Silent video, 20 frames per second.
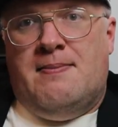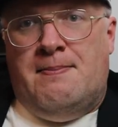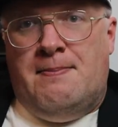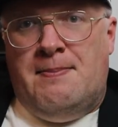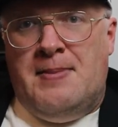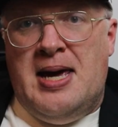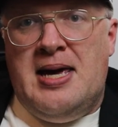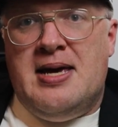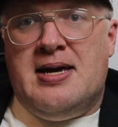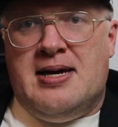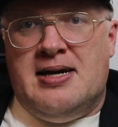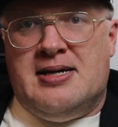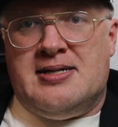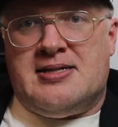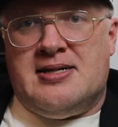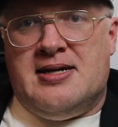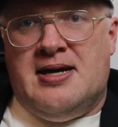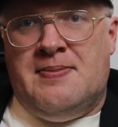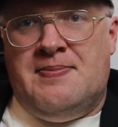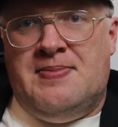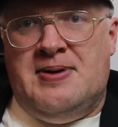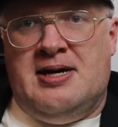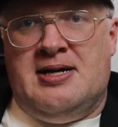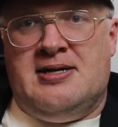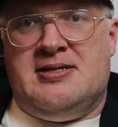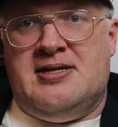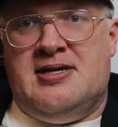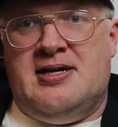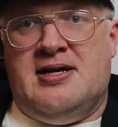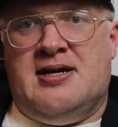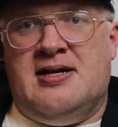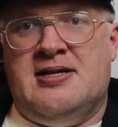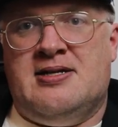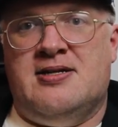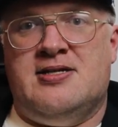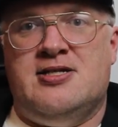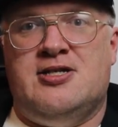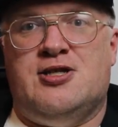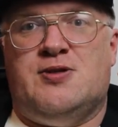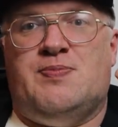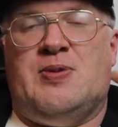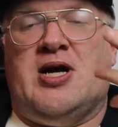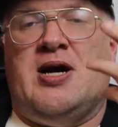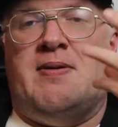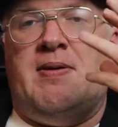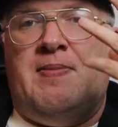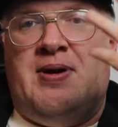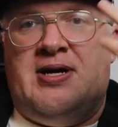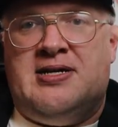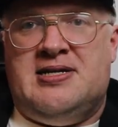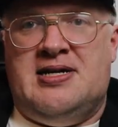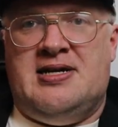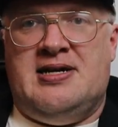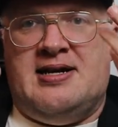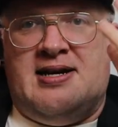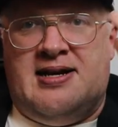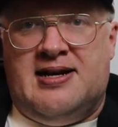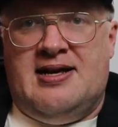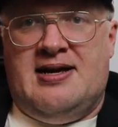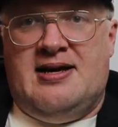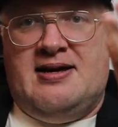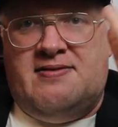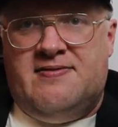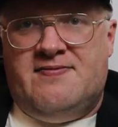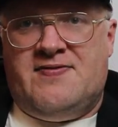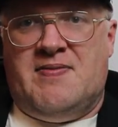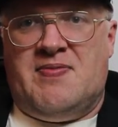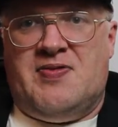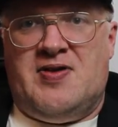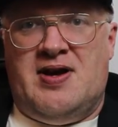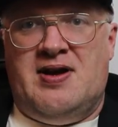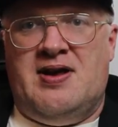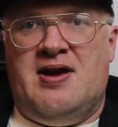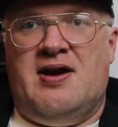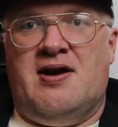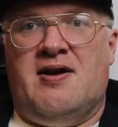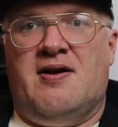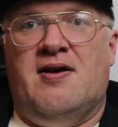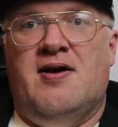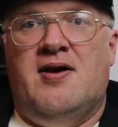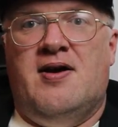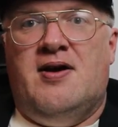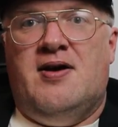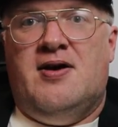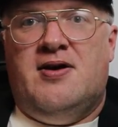make it a big deal. It doesn't just become a big deal from thin air.